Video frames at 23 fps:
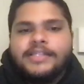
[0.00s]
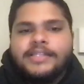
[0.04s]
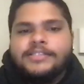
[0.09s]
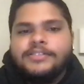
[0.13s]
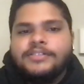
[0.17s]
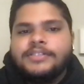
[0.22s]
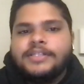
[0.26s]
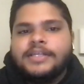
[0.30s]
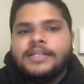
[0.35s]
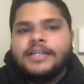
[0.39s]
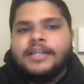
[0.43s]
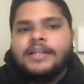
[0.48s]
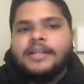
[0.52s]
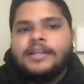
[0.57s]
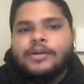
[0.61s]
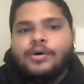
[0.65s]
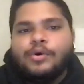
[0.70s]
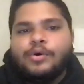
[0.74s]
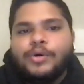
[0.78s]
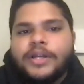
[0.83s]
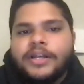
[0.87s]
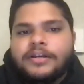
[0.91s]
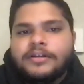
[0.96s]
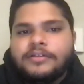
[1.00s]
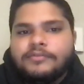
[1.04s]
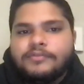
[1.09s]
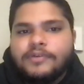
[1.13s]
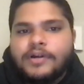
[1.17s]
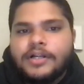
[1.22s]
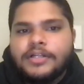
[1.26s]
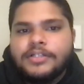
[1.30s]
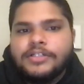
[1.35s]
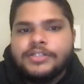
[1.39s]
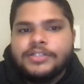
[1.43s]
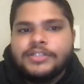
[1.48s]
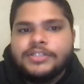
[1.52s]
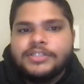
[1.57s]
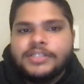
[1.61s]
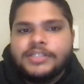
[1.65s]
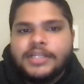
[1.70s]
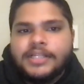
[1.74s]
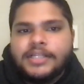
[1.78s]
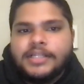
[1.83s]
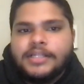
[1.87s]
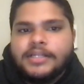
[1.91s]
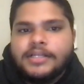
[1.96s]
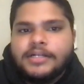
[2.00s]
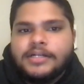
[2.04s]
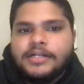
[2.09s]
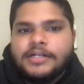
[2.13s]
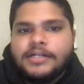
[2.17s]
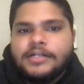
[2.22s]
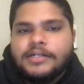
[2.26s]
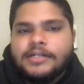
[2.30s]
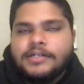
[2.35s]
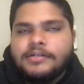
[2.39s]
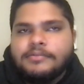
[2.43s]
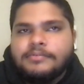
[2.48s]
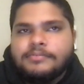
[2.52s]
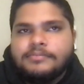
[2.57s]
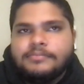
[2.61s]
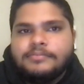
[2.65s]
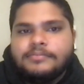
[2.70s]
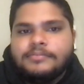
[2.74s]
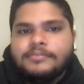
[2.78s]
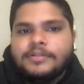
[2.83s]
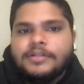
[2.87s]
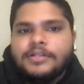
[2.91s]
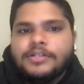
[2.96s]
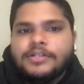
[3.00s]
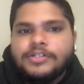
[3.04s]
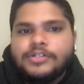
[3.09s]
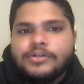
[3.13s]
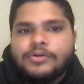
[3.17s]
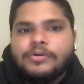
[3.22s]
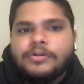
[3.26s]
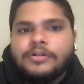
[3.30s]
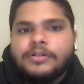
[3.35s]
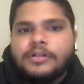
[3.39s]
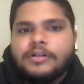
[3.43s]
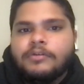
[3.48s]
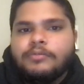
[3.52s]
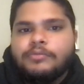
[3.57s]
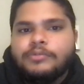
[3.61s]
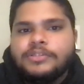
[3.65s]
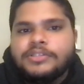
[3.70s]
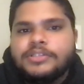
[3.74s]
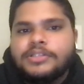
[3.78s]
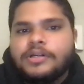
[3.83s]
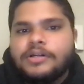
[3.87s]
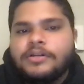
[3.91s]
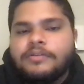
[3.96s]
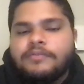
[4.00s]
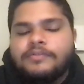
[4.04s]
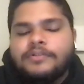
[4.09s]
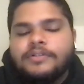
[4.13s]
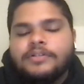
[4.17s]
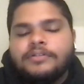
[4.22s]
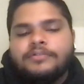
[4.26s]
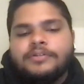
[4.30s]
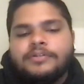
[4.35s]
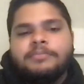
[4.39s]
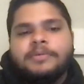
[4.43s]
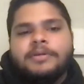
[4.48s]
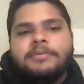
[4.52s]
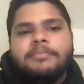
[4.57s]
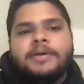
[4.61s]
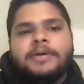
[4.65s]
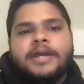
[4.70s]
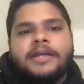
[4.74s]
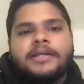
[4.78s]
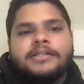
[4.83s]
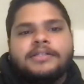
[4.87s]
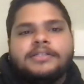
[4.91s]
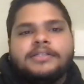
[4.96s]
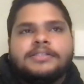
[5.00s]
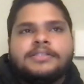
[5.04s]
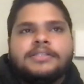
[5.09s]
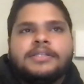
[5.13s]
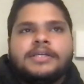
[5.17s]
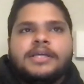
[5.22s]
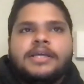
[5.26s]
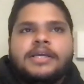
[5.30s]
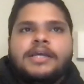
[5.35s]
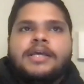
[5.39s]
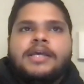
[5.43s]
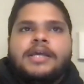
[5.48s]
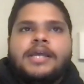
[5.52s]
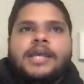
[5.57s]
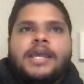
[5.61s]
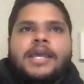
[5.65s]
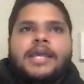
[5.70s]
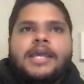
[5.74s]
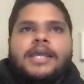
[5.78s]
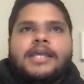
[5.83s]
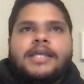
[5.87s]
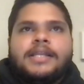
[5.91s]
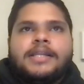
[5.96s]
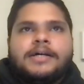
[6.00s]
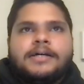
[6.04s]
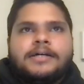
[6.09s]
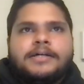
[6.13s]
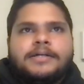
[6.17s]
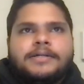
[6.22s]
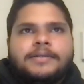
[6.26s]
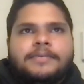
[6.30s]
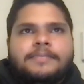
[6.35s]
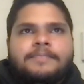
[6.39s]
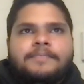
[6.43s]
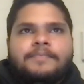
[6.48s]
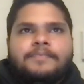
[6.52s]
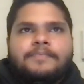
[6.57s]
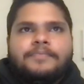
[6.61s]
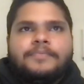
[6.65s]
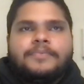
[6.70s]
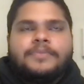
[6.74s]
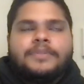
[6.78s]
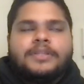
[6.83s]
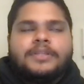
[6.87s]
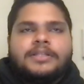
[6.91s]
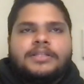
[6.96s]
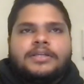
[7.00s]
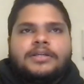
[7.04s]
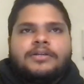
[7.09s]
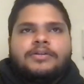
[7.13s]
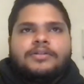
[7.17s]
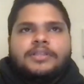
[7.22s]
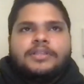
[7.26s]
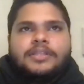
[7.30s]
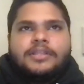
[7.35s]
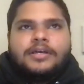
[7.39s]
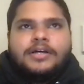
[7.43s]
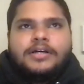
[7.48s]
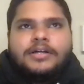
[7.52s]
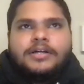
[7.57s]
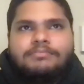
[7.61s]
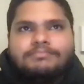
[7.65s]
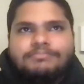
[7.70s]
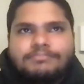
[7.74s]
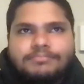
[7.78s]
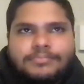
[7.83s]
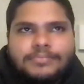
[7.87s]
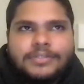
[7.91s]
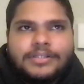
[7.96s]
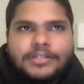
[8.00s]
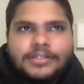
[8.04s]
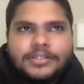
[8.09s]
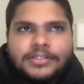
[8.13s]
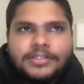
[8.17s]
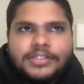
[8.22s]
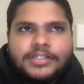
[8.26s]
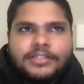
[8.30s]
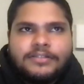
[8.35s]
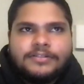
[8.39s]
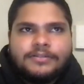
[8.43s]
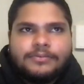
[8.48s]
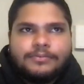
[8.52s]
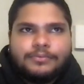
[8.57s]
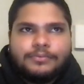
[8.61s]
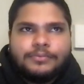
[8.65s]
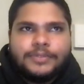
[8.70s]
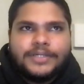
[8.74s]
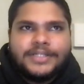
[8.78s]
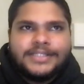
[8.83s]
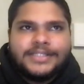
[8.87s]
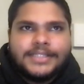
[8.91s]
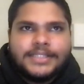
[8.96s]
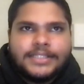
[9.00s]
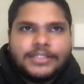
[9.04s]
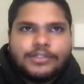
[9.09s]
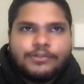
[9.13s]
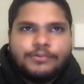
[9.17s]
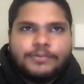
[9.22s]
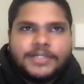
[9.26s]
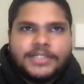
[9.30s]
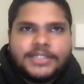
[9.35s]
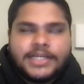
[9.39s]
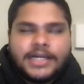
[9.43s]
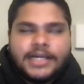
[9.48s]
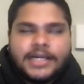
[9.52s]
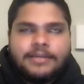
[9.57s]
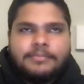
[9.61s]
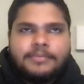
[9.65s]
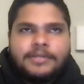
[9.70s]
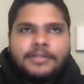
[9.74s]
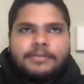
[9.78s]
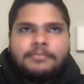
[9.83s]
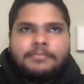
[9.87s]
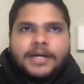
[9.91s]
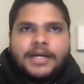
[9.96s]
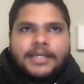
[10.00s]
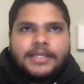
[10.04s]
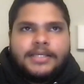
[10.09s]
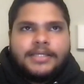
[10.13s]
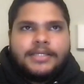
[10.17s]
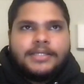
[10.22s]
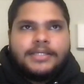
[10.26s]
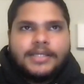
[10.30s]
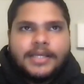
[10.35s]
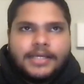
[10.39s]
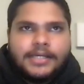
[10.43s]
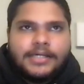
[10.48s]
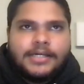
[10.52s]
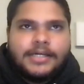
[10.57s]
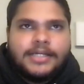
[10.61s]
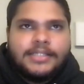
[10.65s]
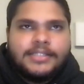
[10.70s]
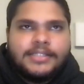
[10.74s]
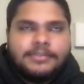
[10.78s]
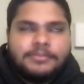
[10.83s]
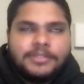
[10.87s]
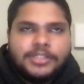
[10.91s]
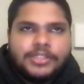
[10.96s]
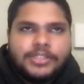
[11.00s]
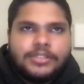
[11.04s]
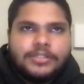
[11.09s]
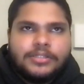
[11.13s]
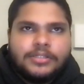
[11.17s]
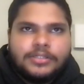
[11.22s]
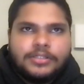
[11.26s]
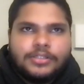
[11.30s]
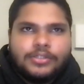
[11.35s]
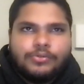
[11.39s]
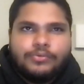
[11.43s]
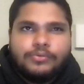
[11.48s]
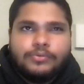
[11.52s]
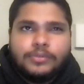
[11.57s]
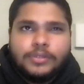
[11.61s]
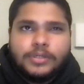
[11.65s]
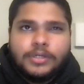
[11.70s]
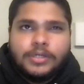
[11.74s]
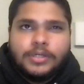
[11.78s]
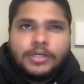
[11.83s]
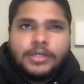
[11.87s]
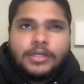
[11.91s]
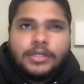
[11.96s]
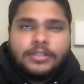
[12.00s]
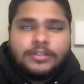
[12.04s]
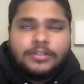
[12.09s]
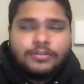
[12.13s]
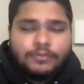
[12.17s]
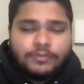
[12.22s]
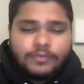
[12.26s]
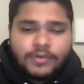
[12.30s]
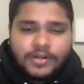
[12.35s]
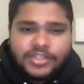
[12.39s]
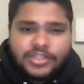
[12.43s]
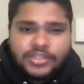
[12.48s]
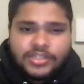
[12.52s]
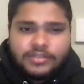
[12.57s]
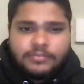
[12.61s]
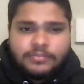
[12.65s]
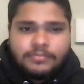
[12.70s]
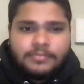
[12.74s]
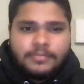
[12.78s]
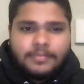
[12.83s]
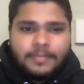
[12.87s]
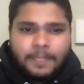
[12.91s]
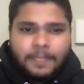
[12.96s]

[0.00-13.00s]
as you said, no Aaron Rodgers and then uh Jordan Love was starting for the Green Bay Packers. And um the good uh the Chiefs wasted too much time in my uh, estimation to to rush him